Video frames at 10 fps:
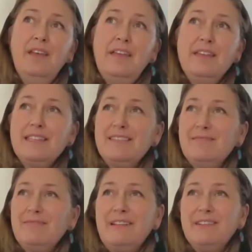
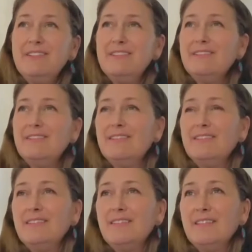we
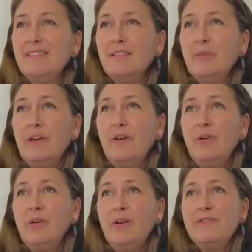
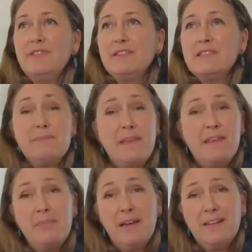don't often
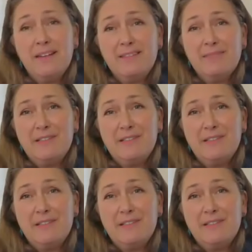speak about it.